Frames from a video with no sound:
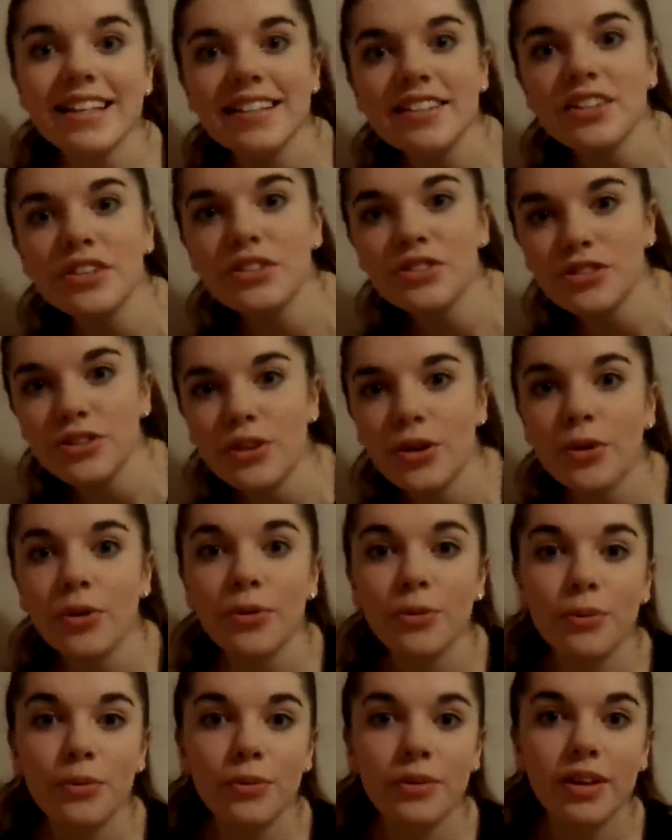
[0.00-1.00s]

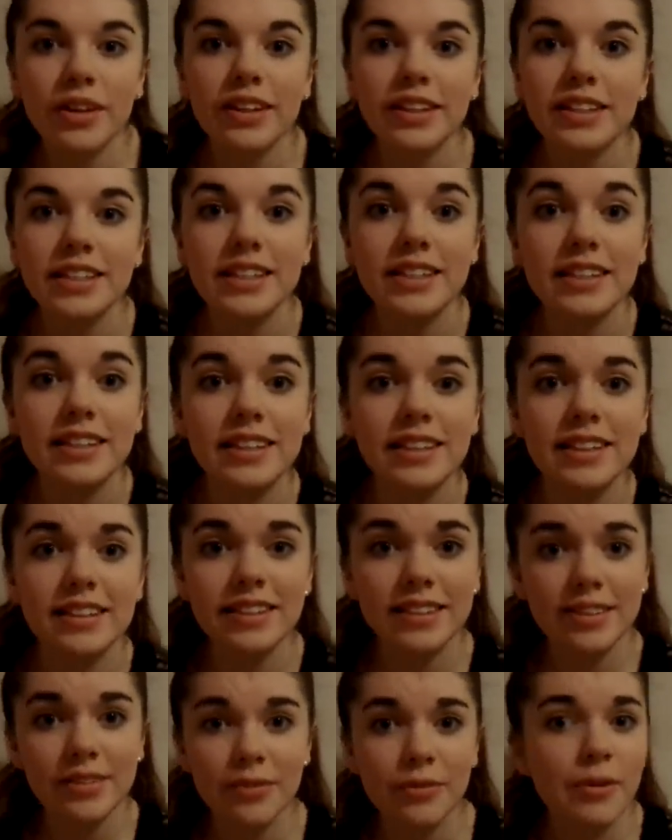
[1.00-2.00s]
So,
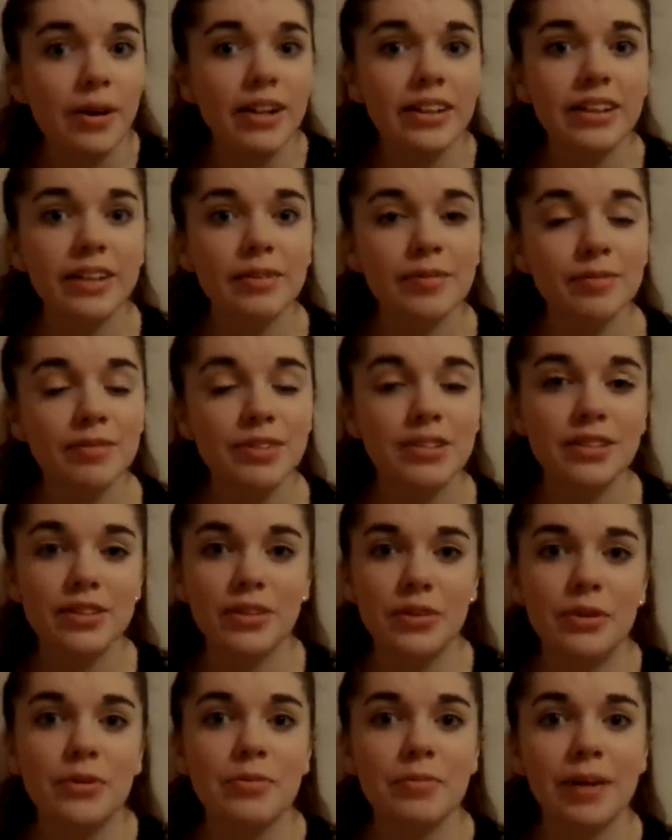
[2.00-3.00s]
welcome
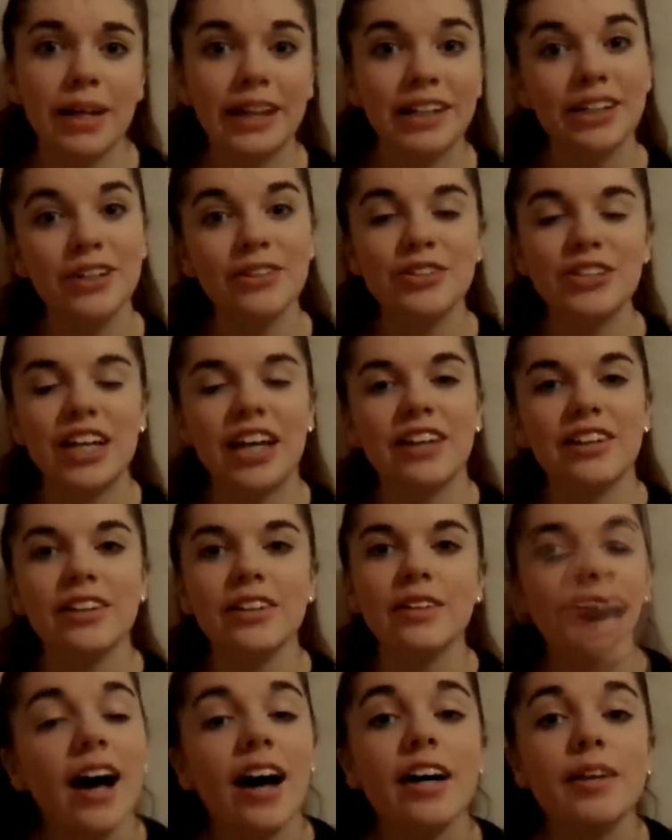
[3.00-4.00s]
to my new channel.
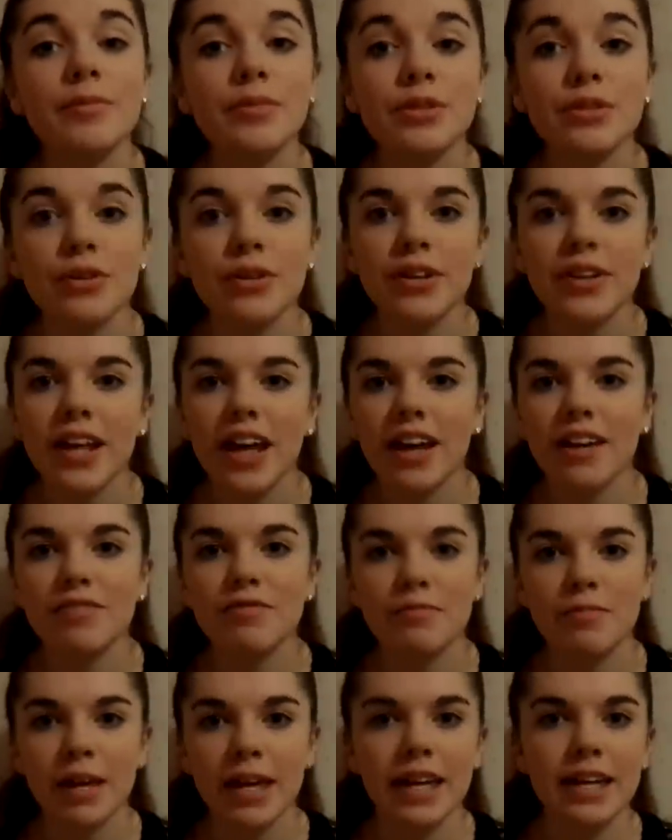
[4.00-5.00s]
I'm sorry that I haven't
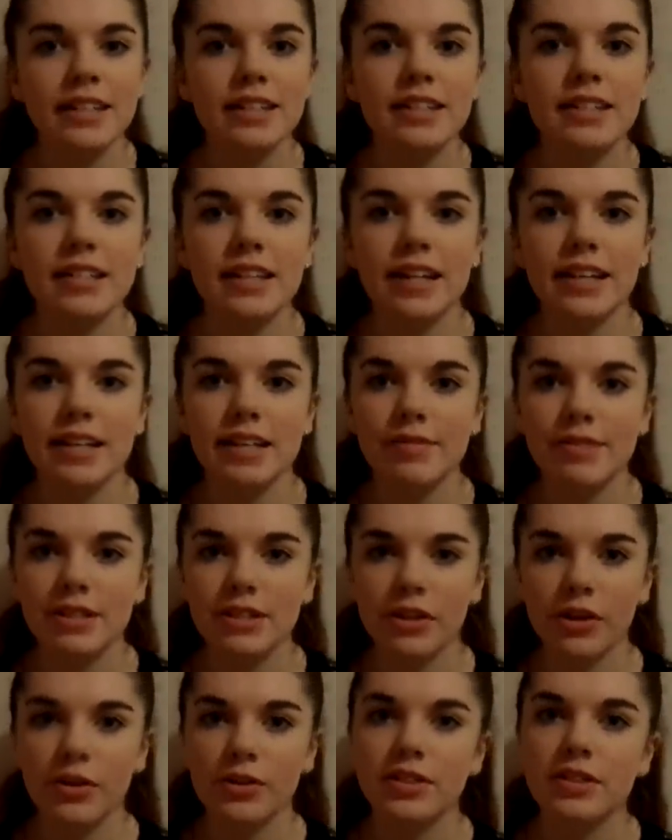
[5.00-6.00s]
made any
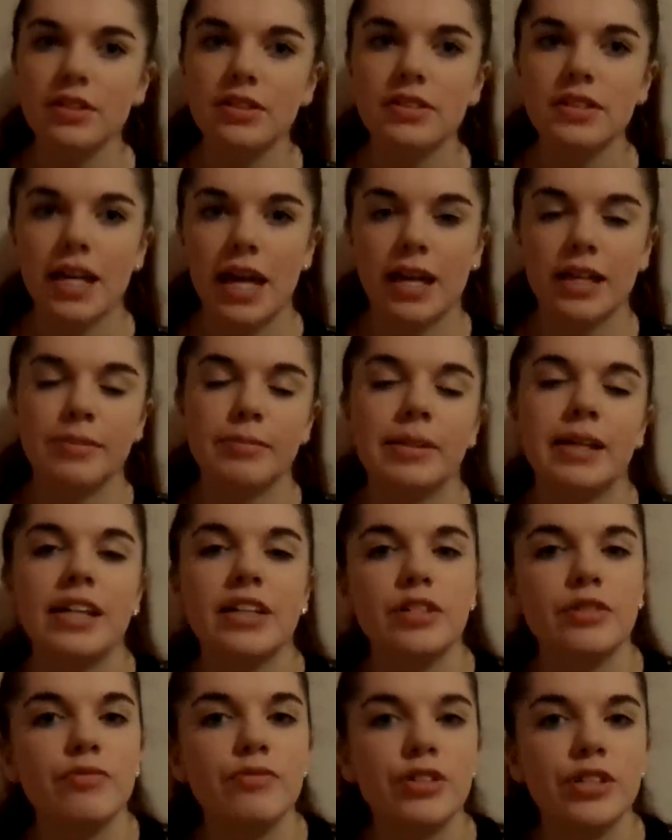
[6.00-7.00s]
videos since the
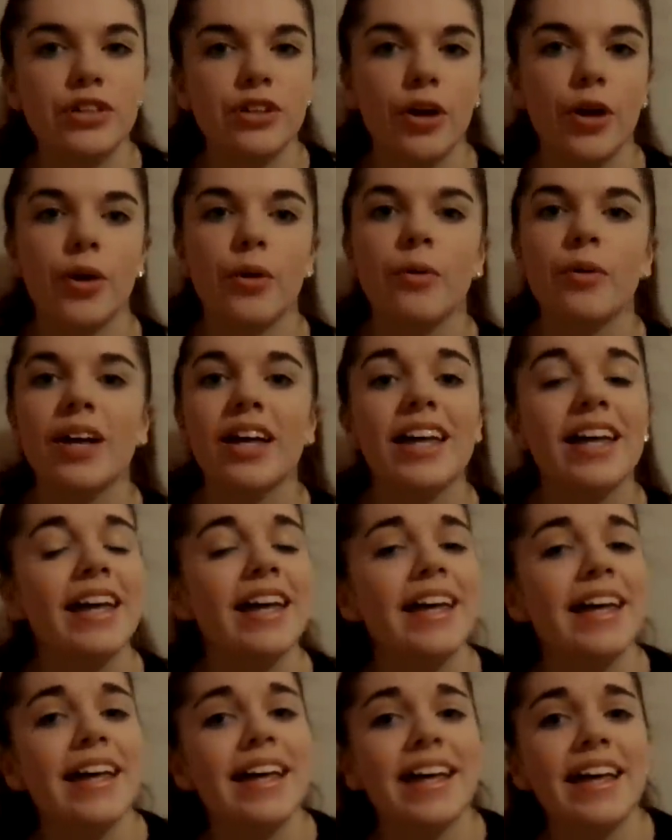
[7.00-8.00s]
explanation video.
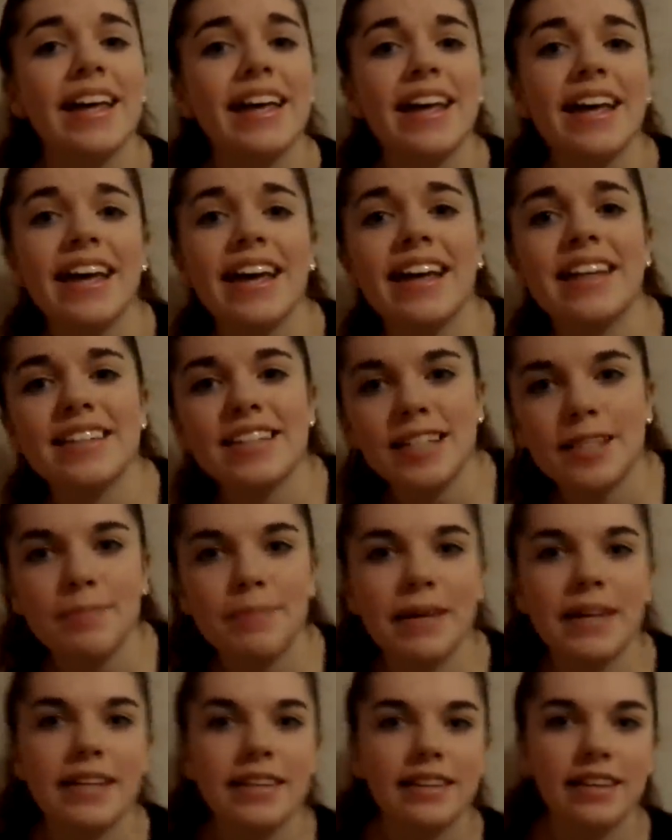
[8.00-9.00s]
It's
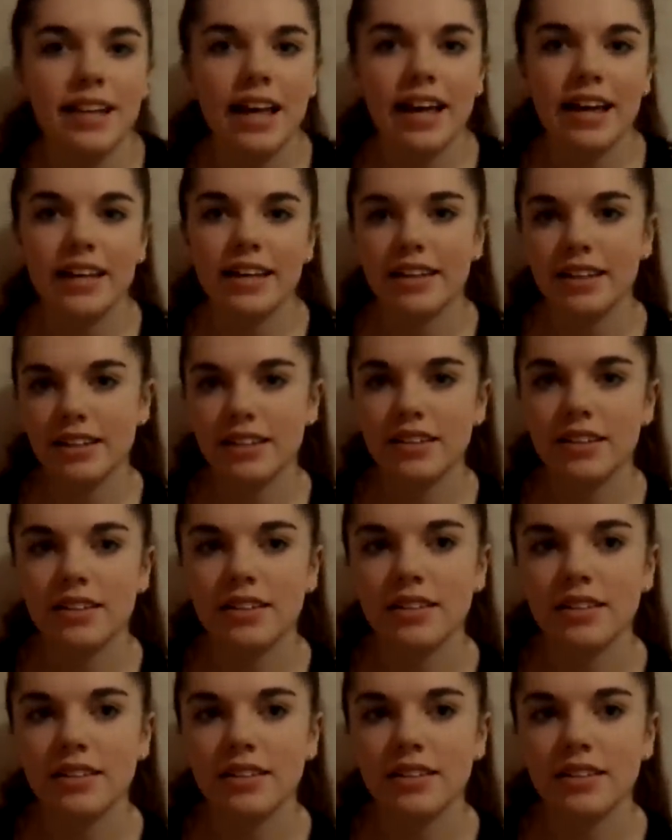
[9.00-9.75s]
been like